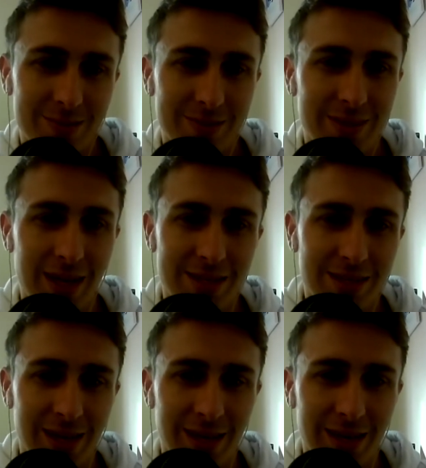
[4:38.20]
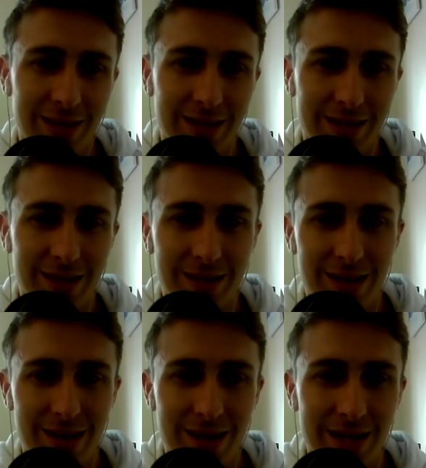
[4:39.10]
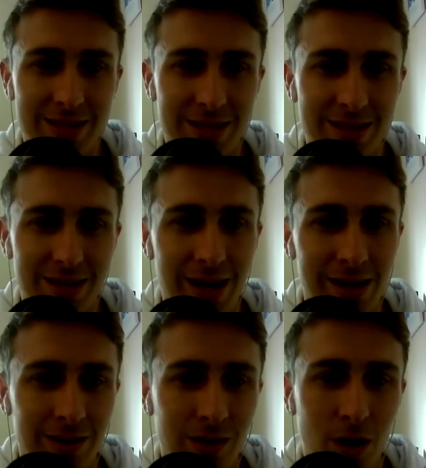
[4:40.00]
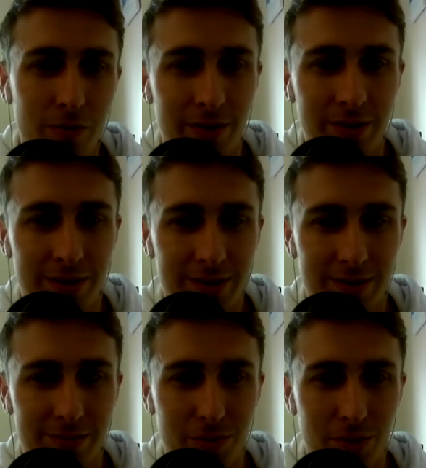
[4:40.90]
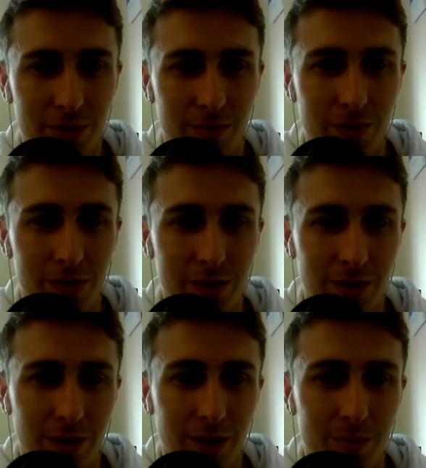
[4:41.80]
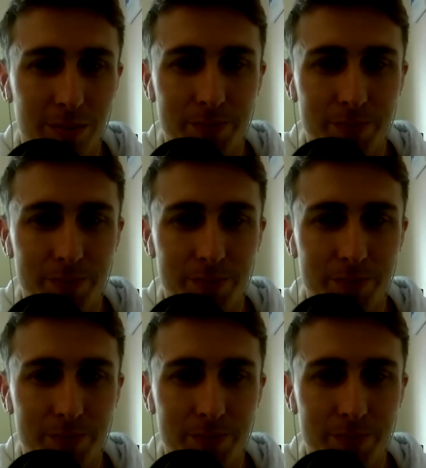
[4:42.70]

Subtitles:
That's it's a nail in the coffin for Jurgen Klopp.